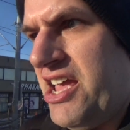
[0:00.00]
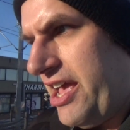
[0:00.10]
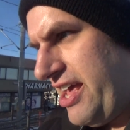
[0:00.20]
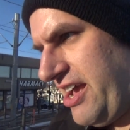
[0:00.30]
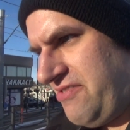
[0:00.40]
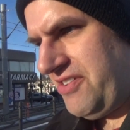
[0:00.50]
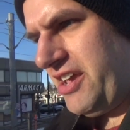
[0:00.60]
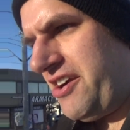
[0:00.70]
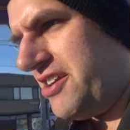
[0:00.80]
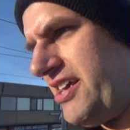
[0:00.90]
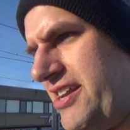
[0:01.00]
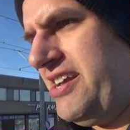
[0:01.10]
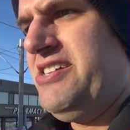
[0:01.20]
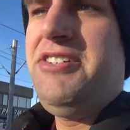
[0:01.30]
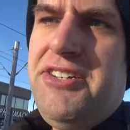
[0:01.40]
and I figured that
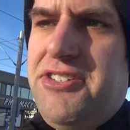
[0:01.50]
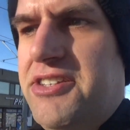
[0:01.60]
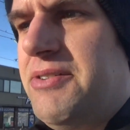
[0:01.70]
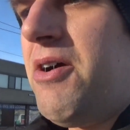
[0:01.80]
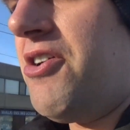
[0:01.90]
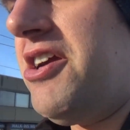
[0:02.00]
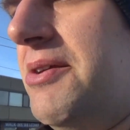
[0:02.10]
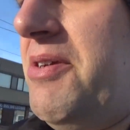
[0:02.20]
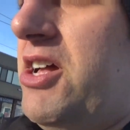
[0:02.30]
since I'm already going to be